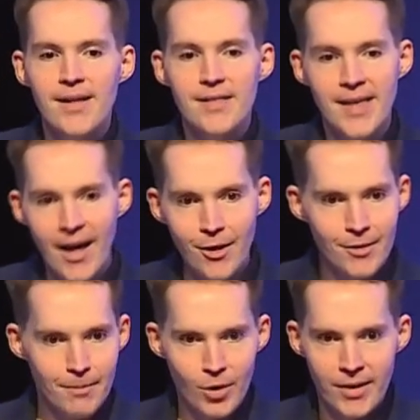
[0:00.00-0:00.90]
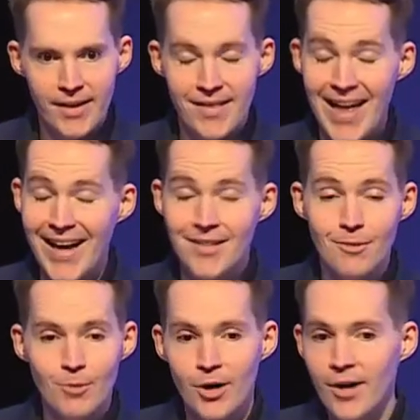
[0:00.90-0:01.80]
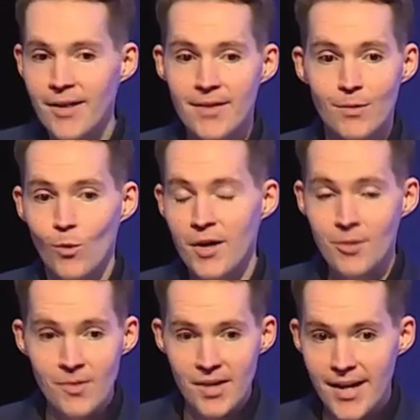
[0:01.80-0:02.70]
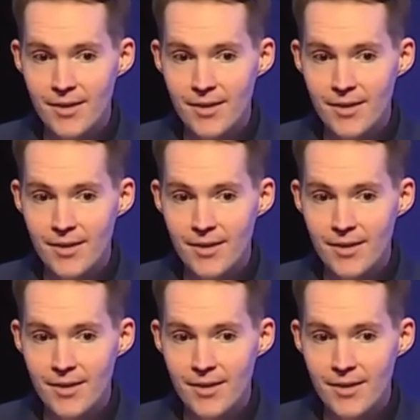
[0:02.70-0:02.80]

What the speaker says: tell the bully that regardless of what you say,